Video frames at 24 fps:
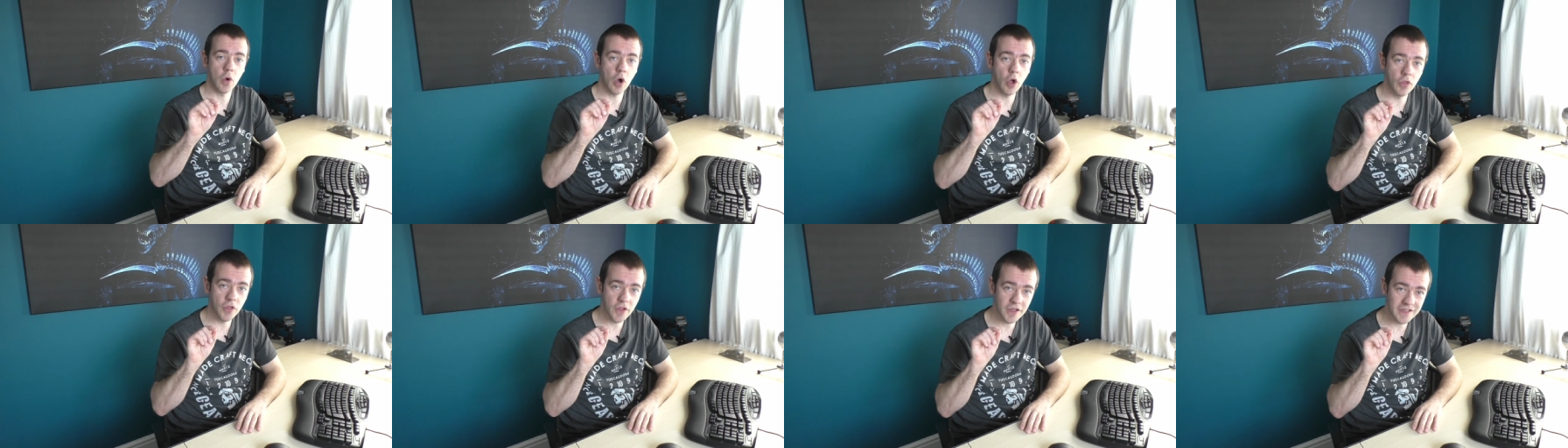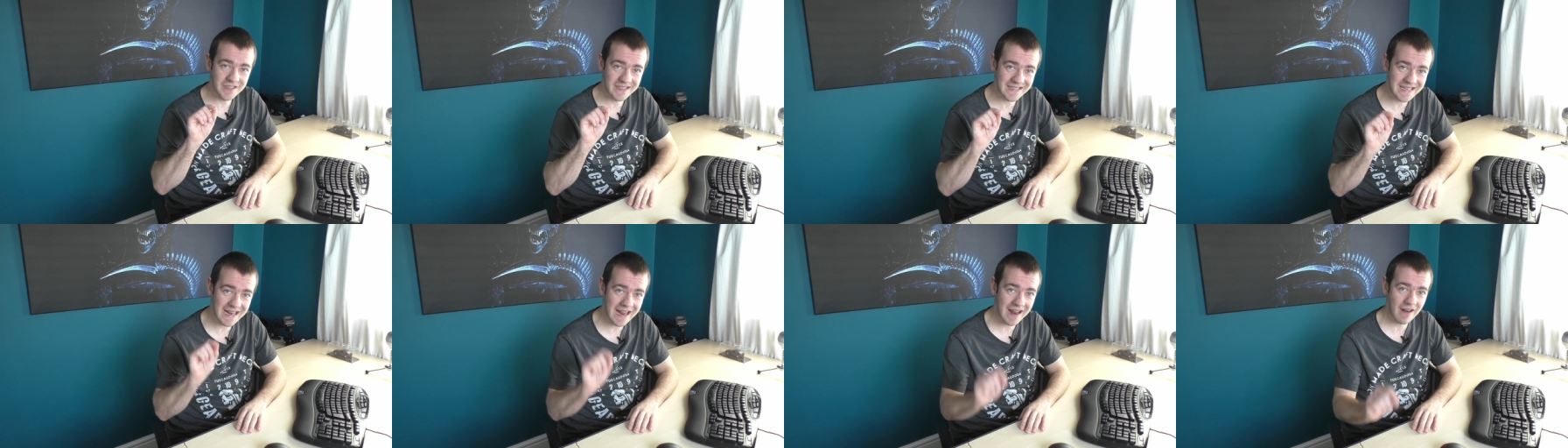on the
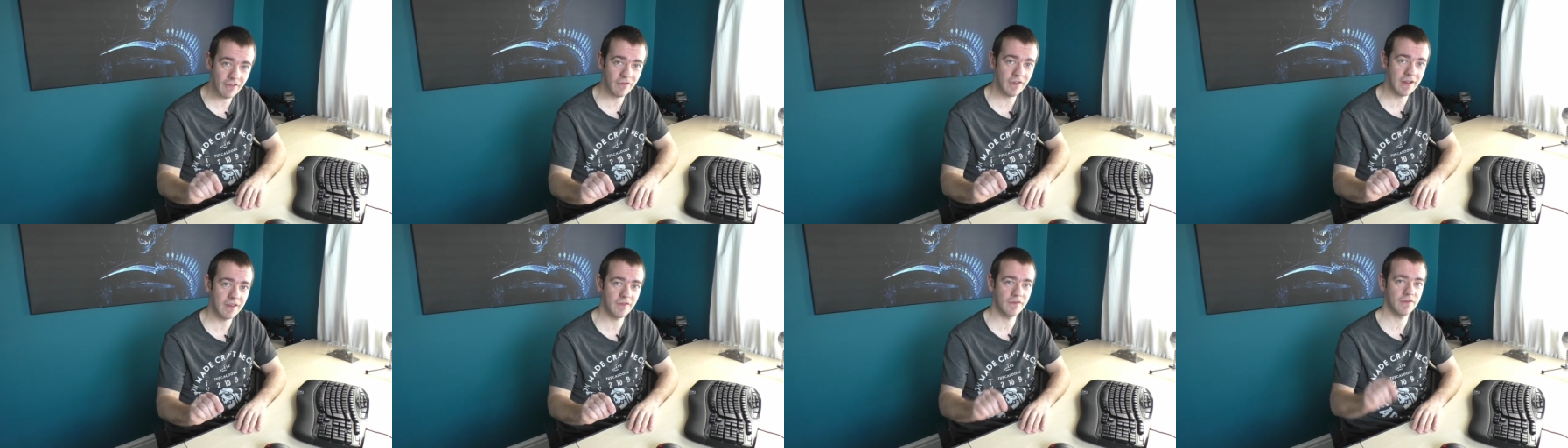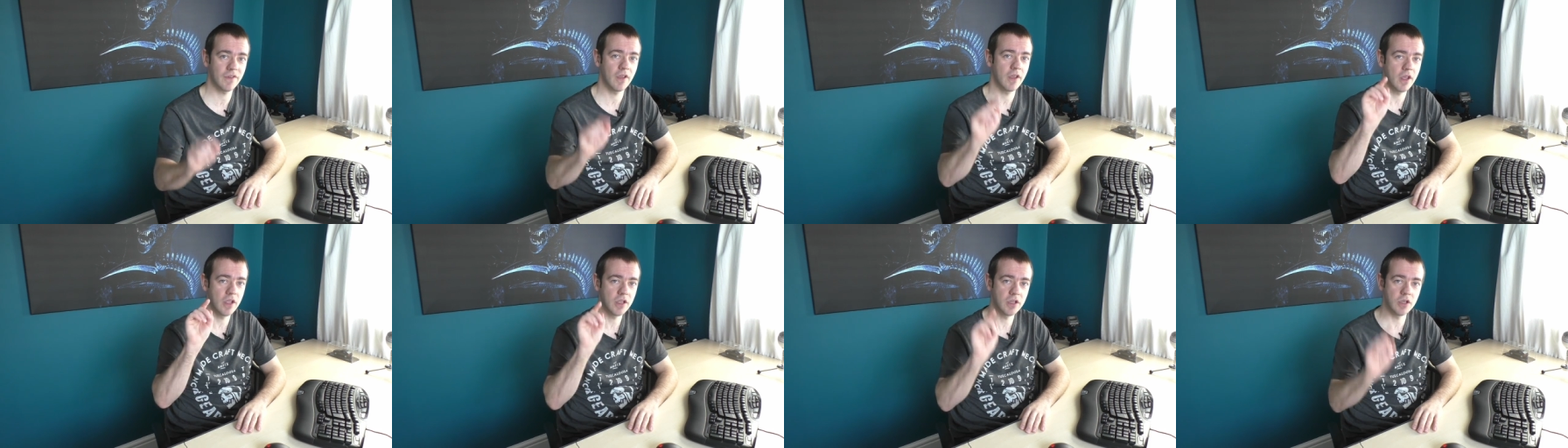
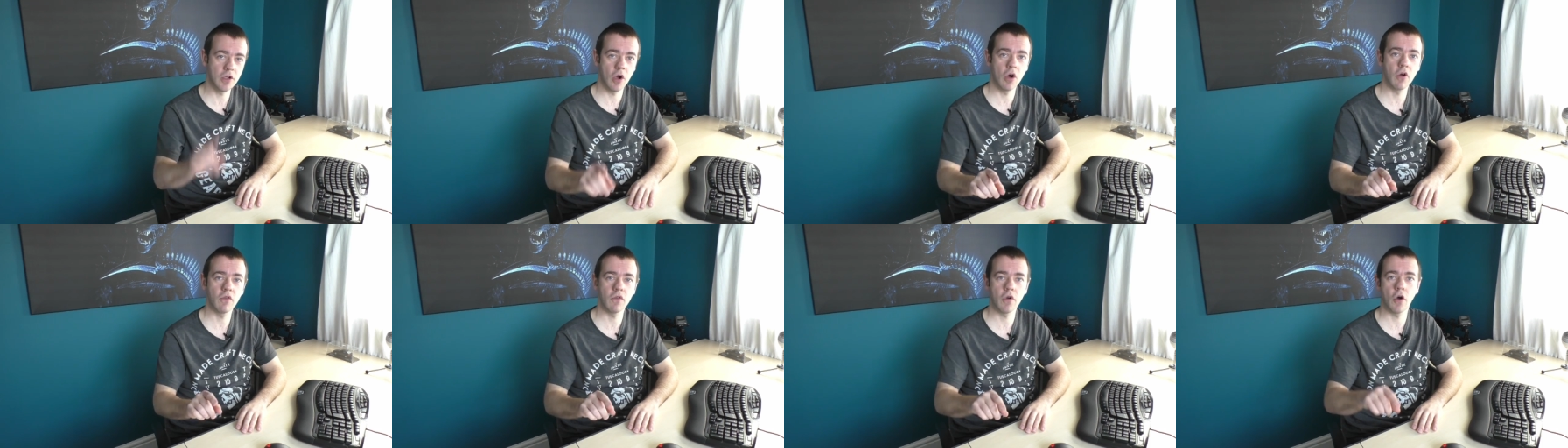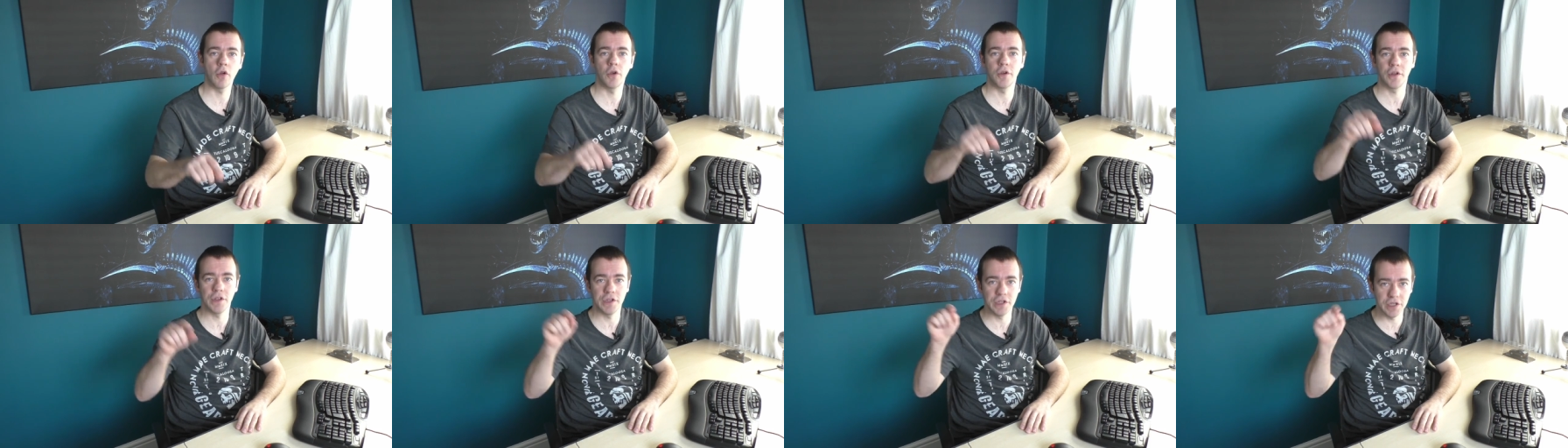tariff you're
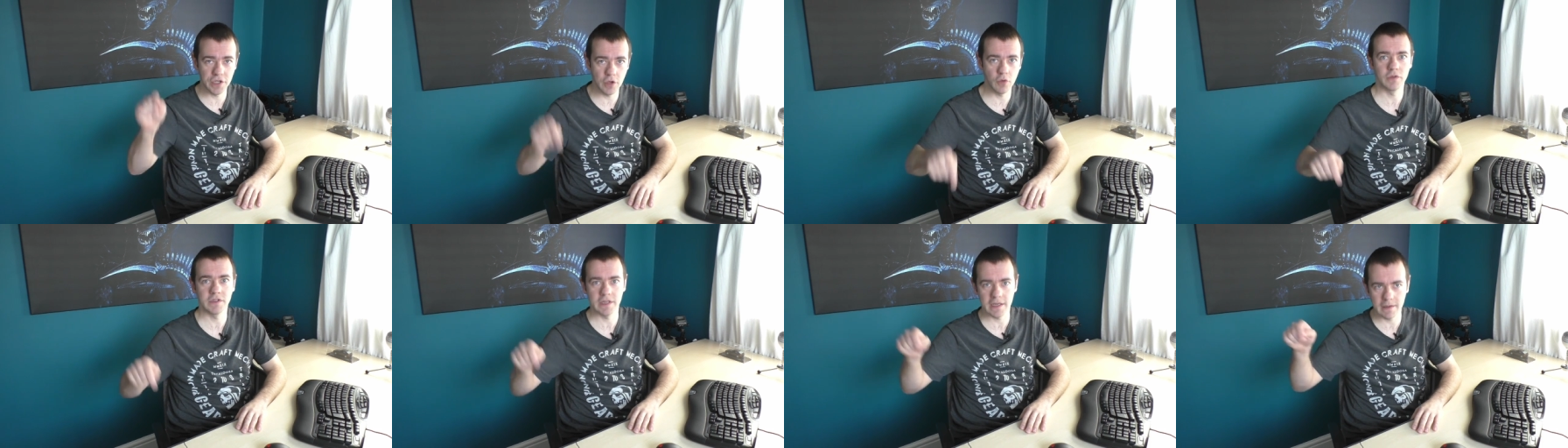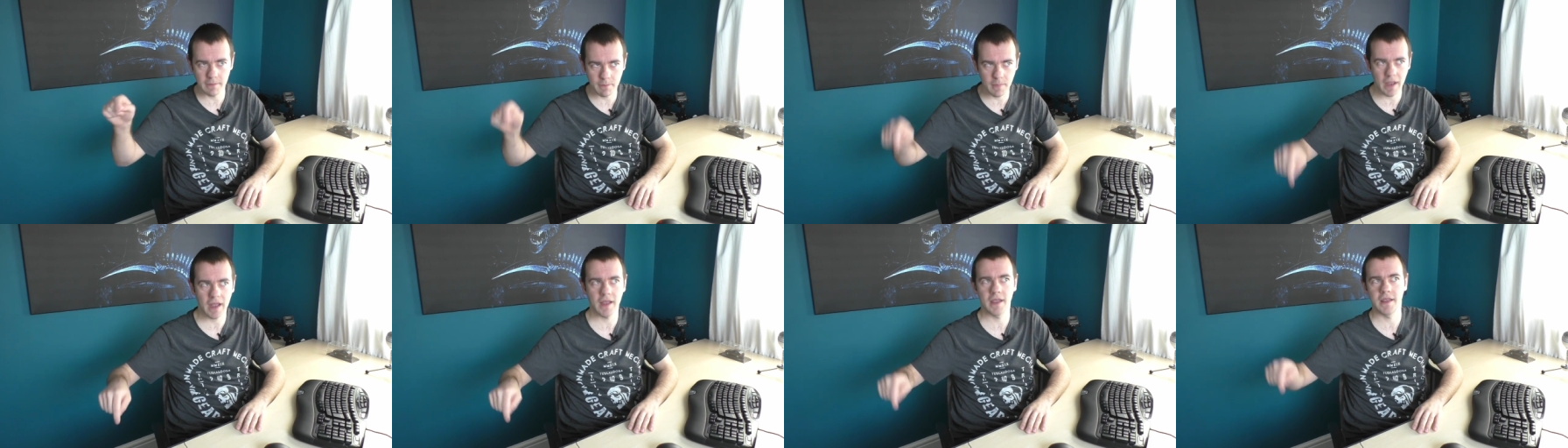on
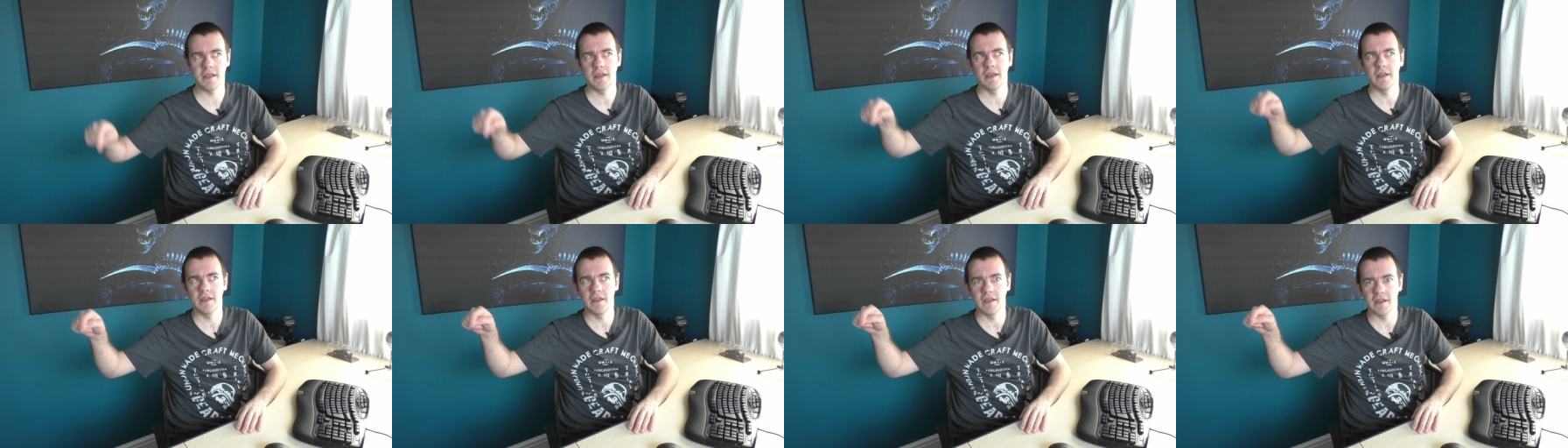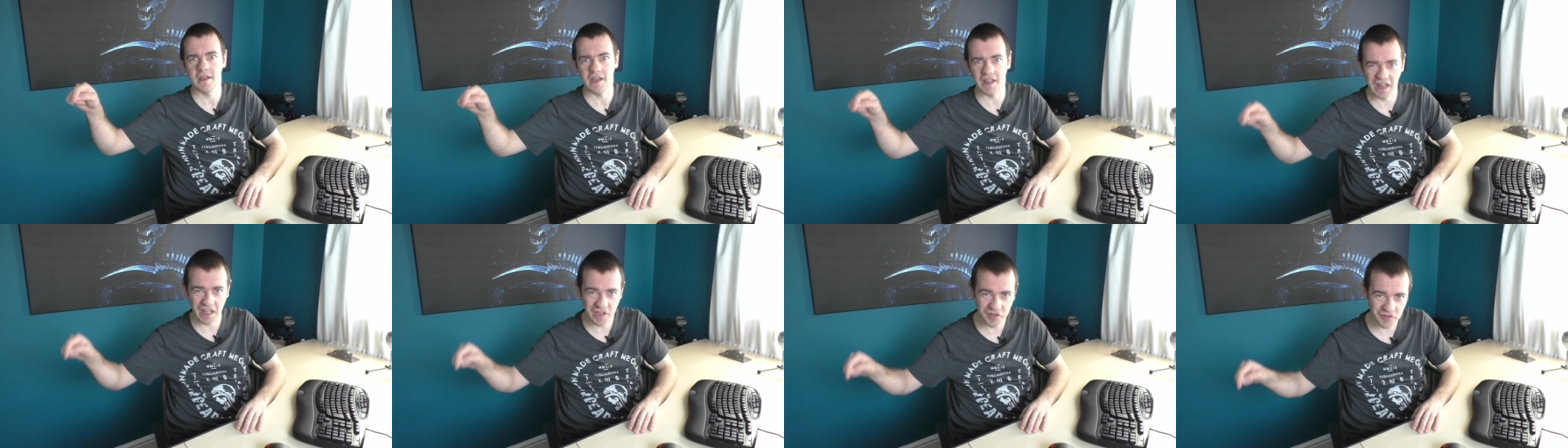using my
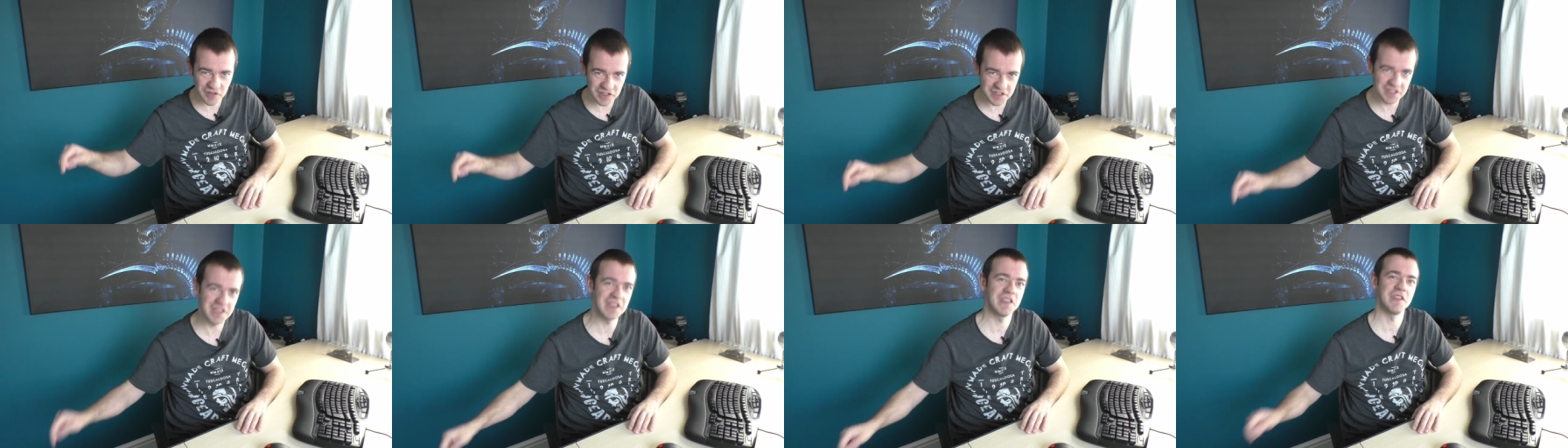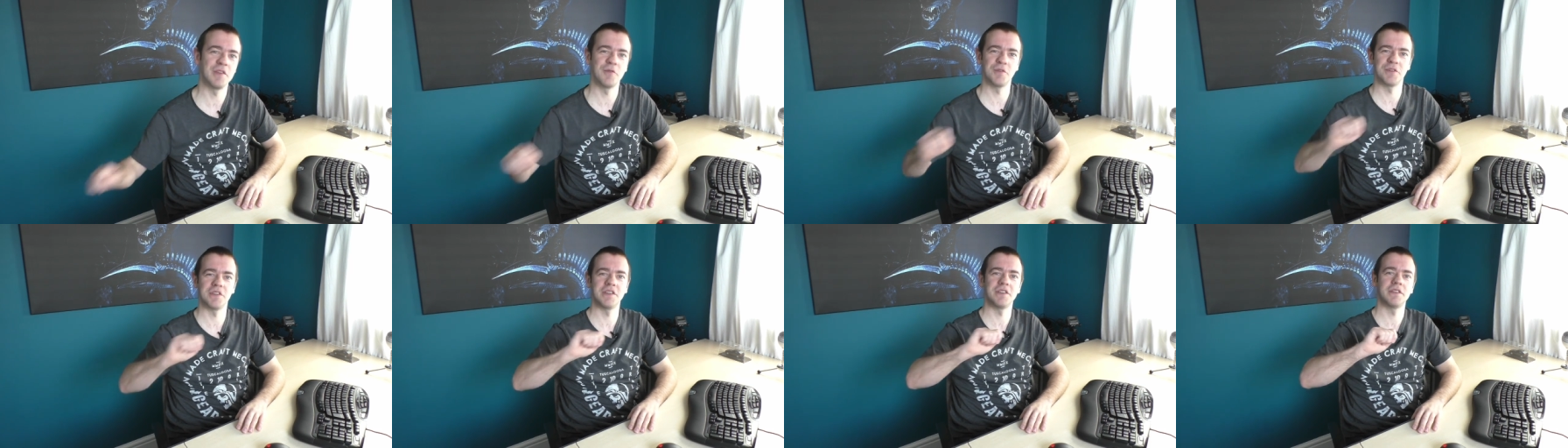electricity
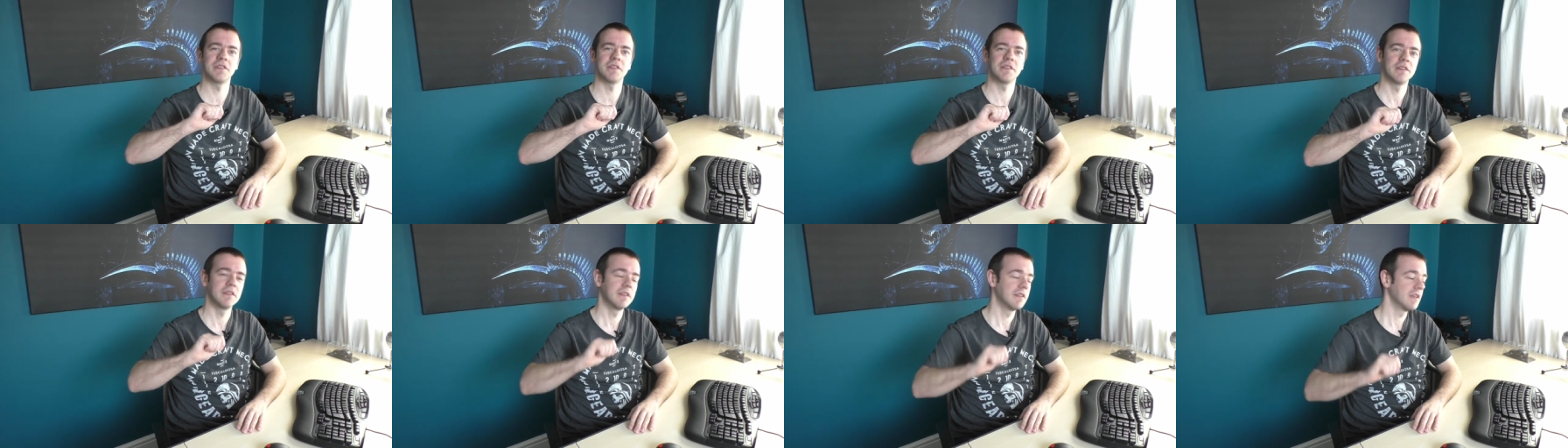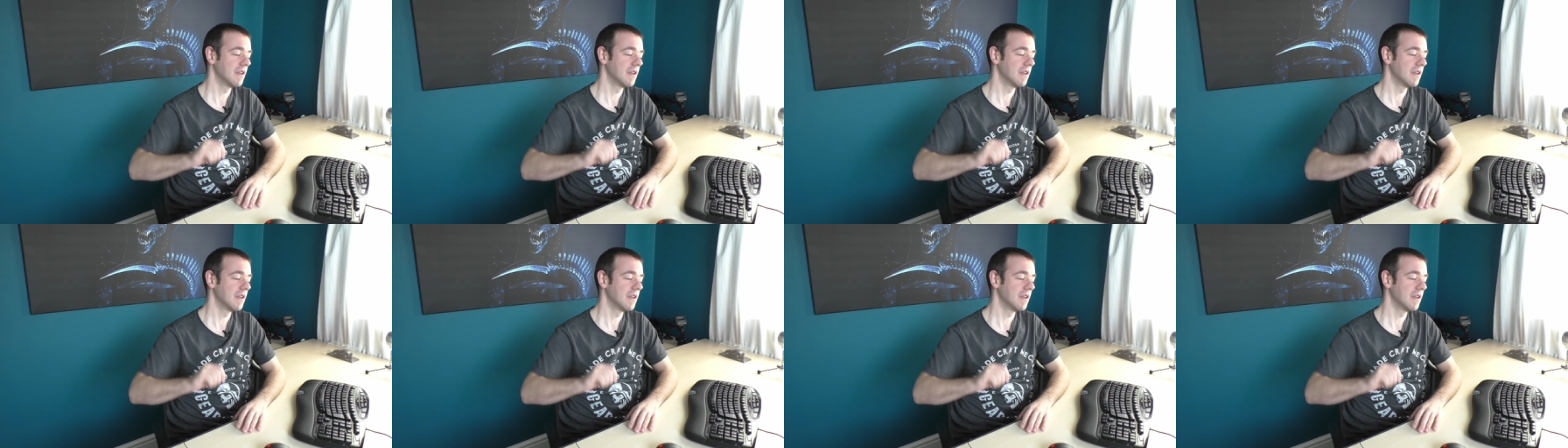usage?